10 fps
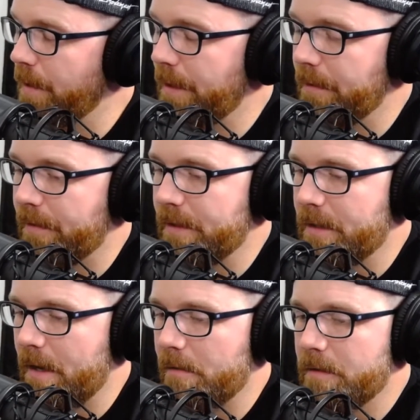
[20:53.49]
They're very
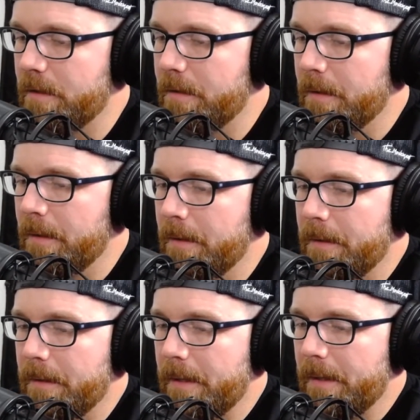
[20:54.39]
talented
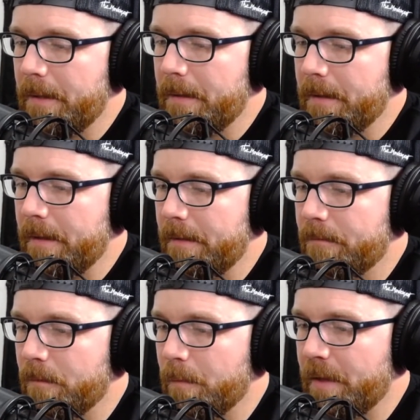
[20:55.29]

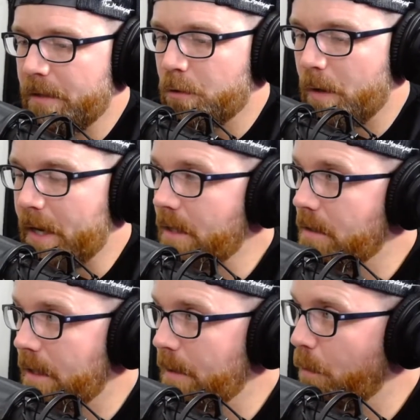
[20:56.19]
from a trade
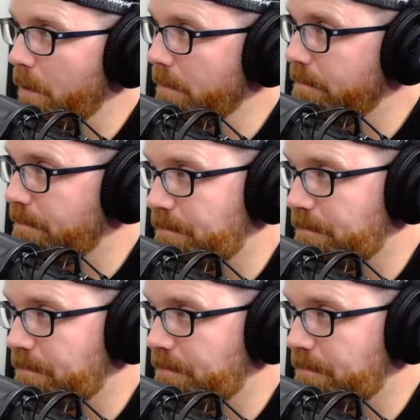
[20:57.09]
standpoint.